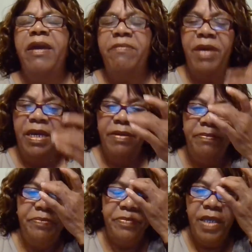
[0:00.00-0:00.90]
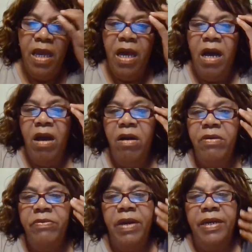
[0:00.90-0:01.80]
Amen.
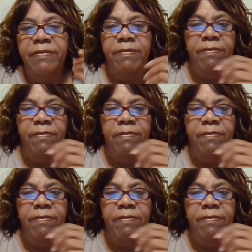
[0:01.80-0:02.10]
All right.